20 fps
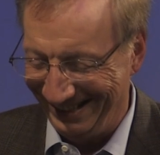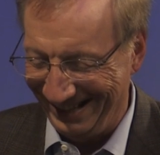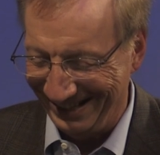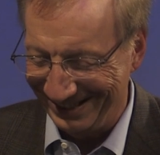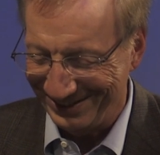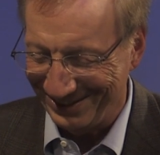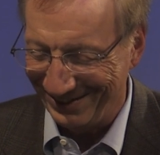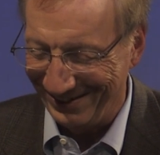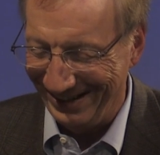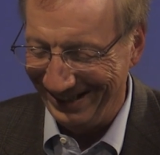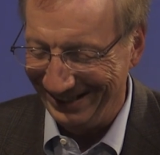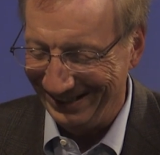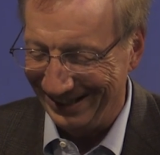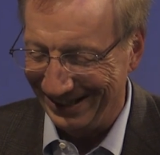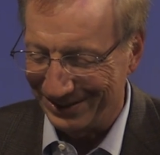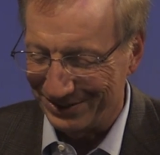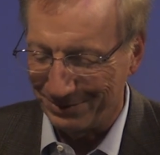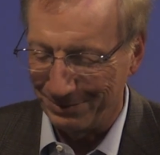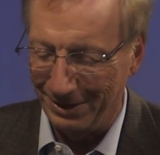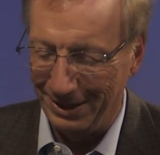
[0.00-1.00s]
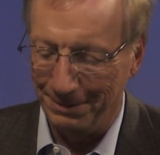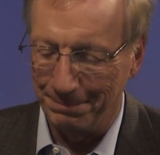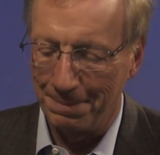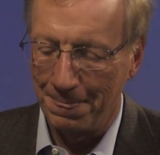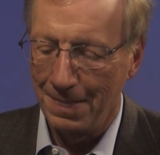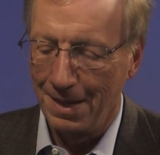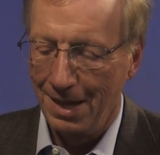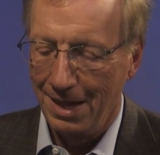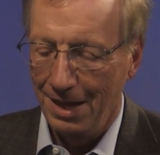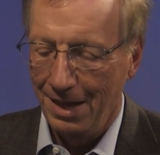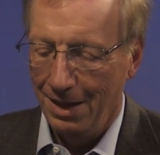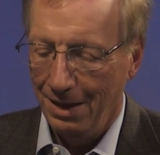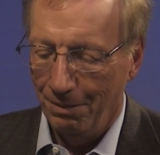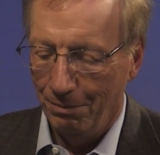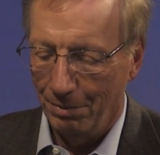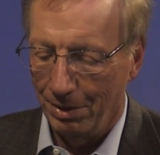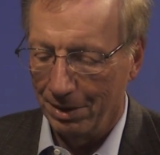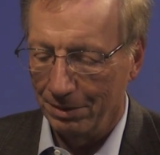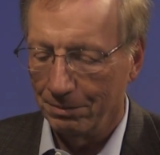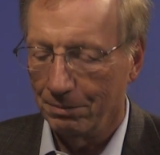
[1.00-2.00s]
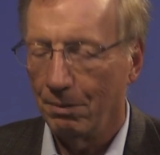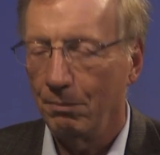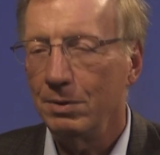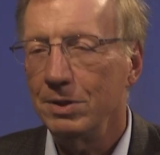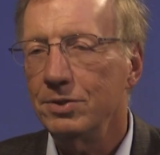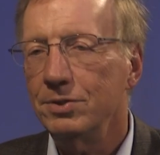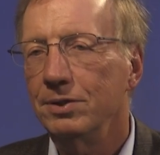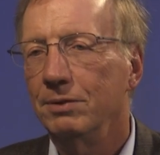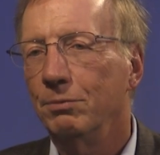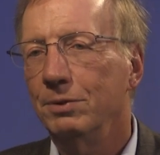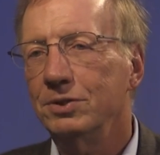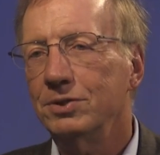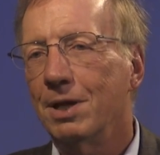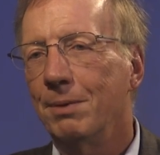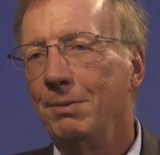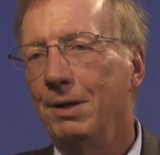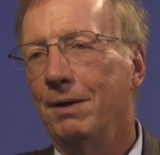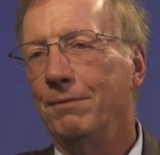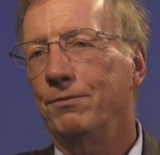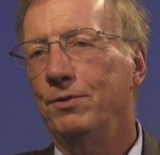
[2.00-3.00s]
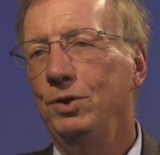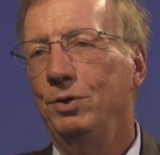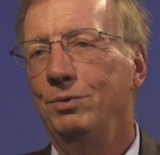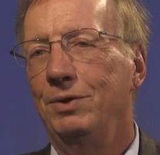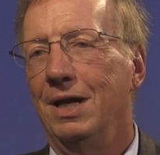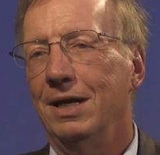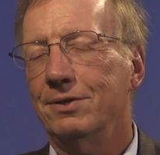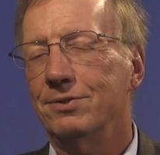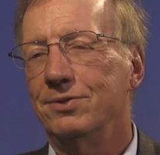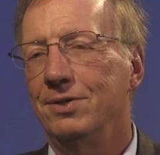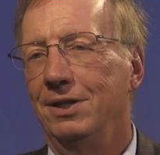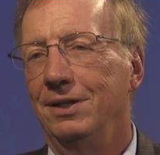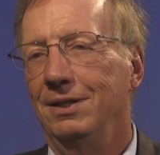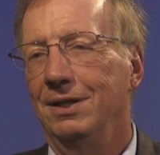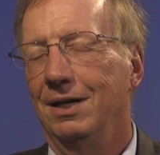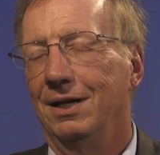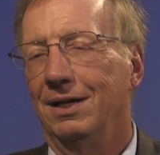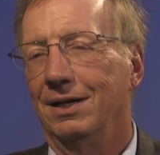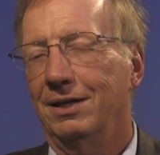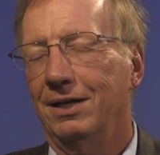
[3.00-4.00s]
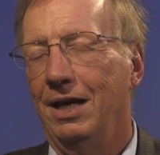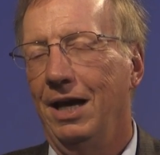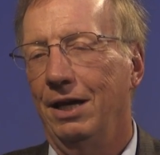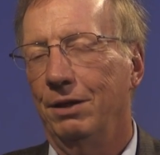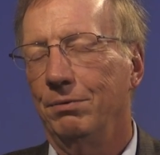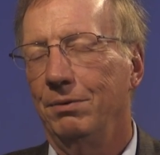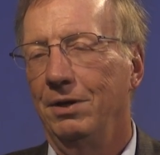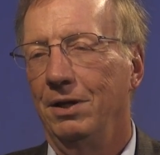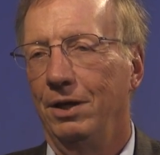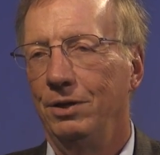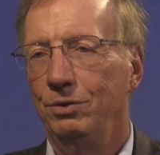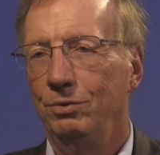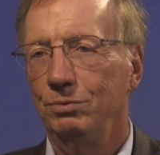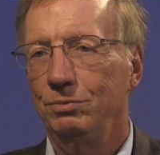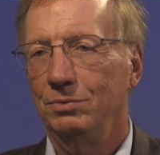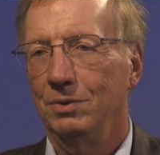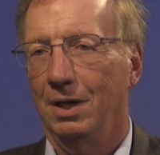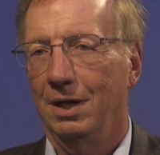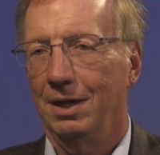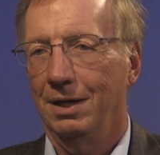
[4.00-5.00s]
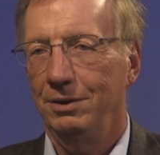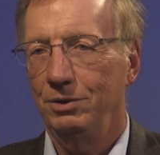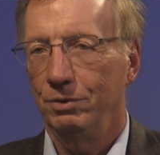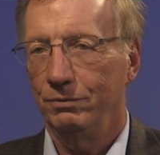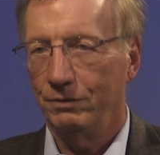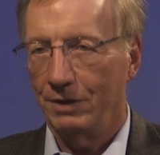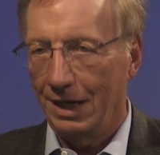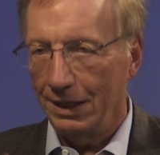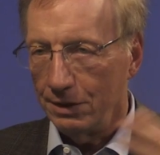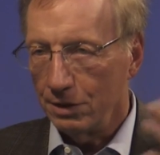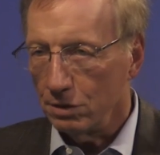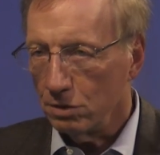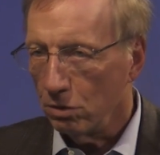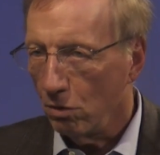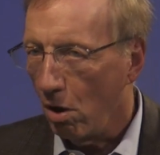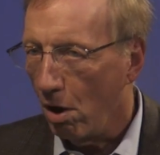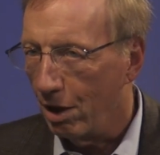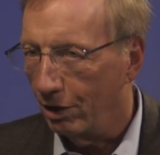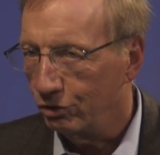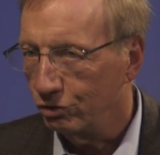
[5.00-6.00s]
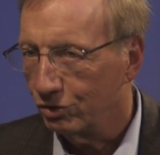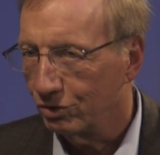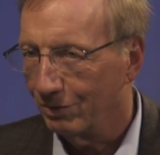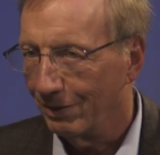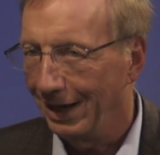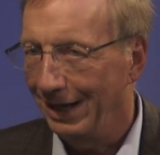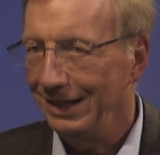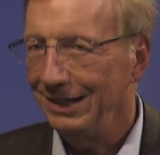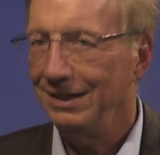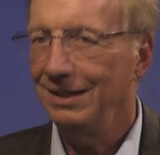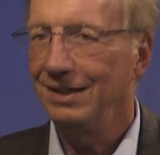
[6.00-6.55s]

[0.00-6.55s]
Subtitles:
That's great. That's great. Well, what's coming up for you next then, Catherine? Are you, you've got this launched, right?